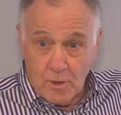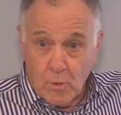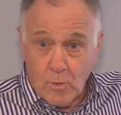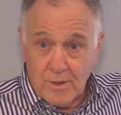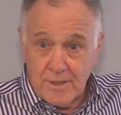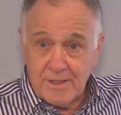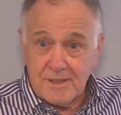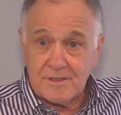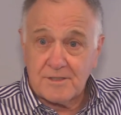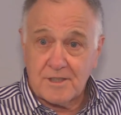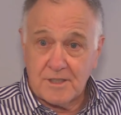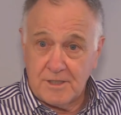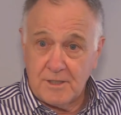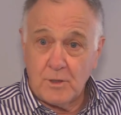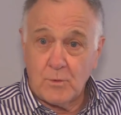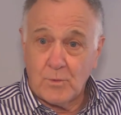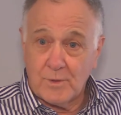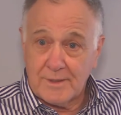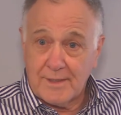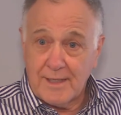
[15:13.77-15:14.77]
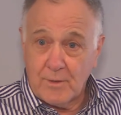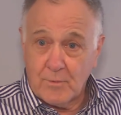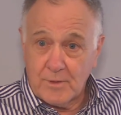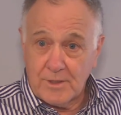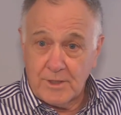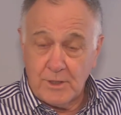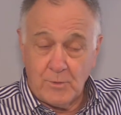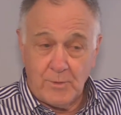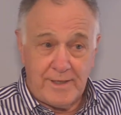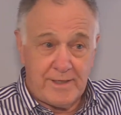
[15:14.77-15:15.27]
ordinance to do what they were
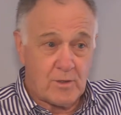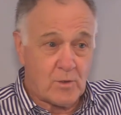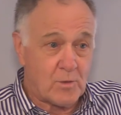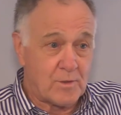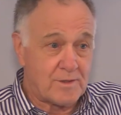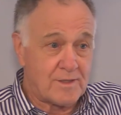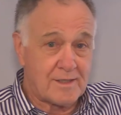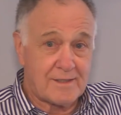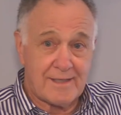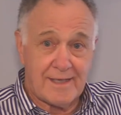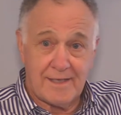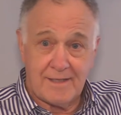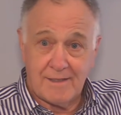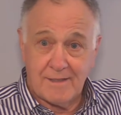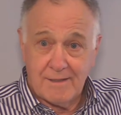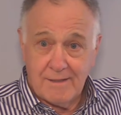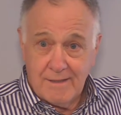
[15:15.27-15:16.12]
doing, or that they